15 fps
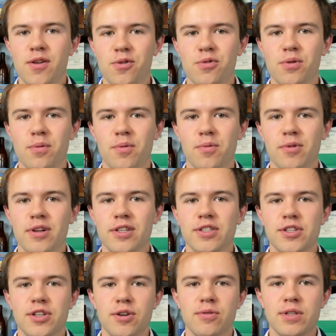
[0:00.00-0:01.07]
normal
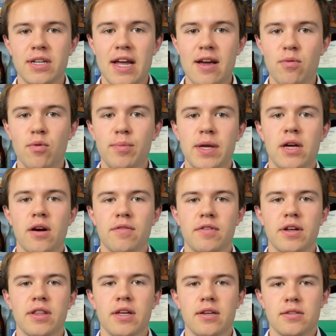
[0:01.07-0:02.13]
ones. So today we'll be
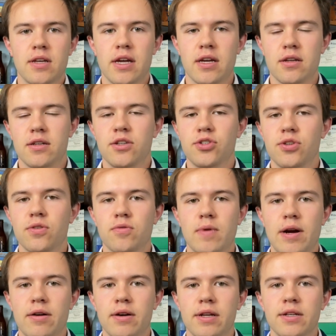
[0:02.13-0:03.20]
covering things like conditional
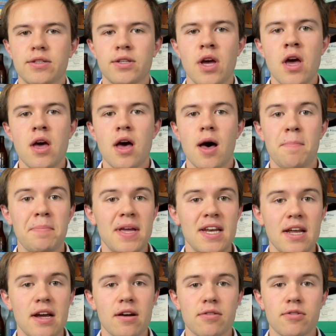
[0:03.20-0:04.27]
rarities, uh,
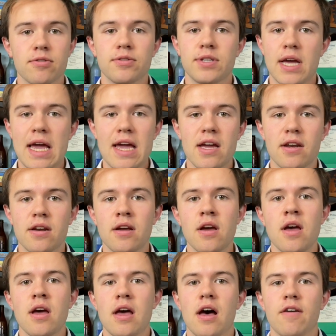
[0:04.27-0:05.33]
mint errors, and
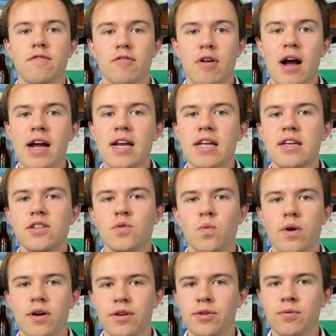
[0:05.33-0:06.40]
uh, varieties
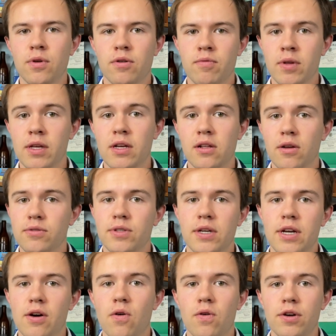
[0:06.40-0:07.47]
where you look really
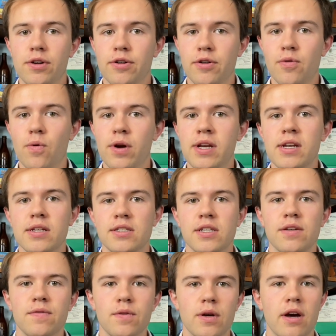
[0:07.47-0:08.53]
closely on your coin to
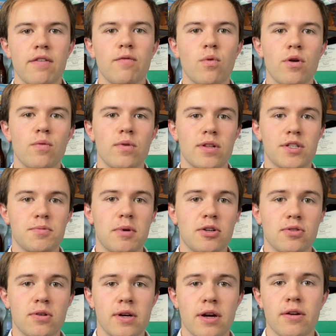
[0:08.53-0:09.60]
see if you have one with a
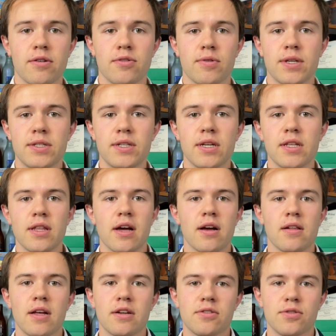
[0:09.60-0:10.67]
special characteristic that
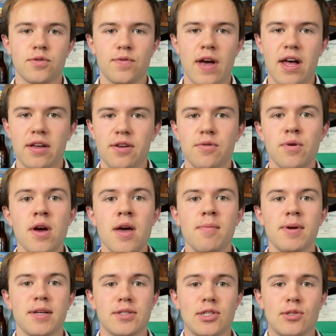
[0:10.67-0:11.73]
collectors value
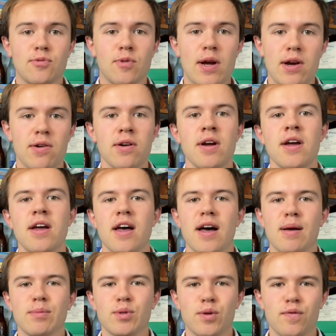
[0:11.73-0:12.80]
because it's rare.
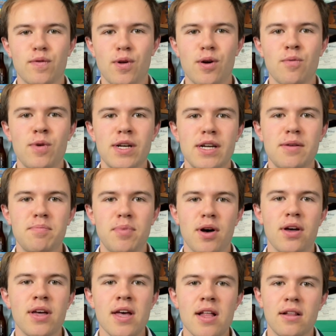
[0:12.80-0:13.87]
Um, sort of long-winded,
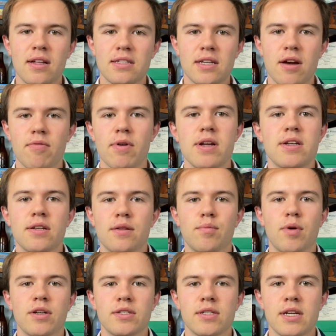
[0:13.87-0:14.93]
but let's get right into the
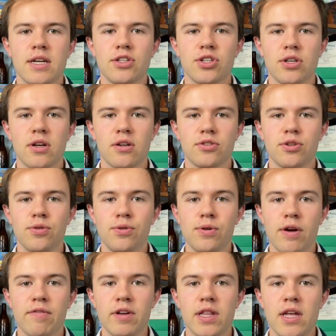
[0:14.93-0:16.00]
presentation. I'll show
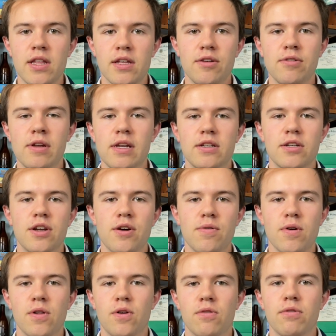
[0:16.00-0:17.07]
you everything that you need to
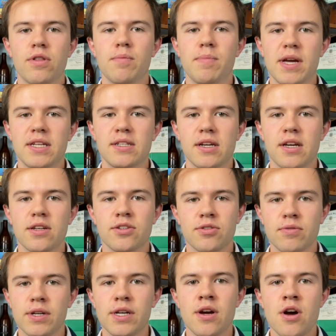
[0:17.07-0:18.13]
know along with a basic
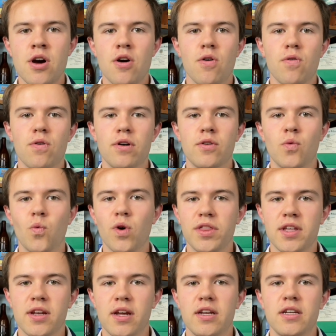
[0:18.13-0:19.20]
history on
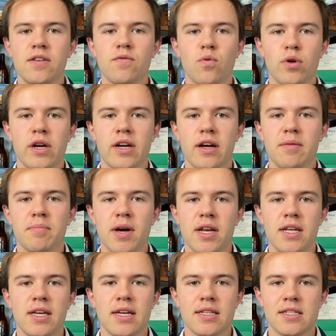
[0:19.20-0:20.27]
what the 1949
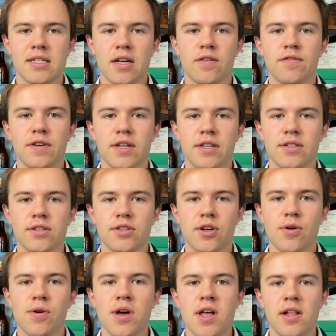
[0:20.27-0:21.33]
penny itself is.
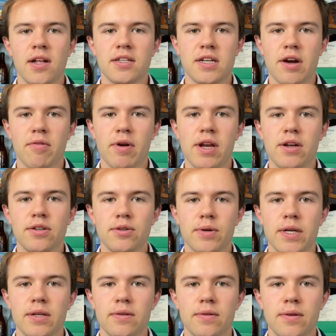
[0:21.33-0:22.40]
So let's get right into it.